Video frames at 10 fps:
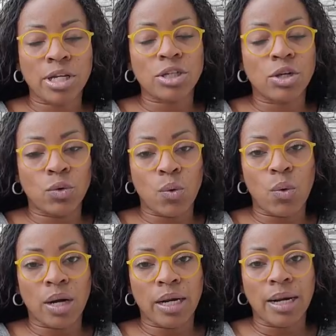
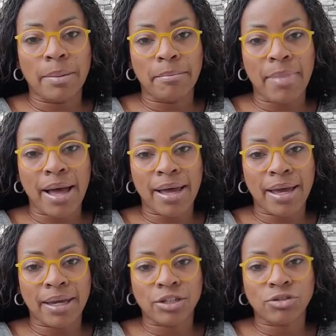your
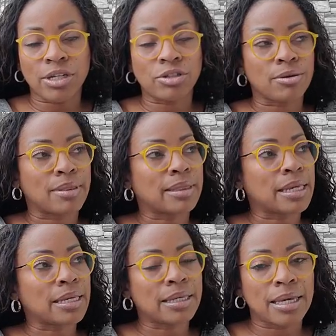mind, stretch your
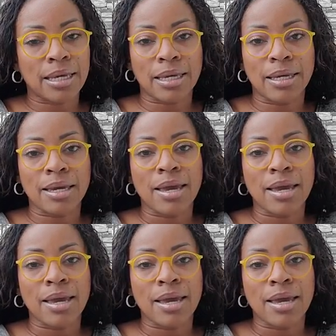thinking.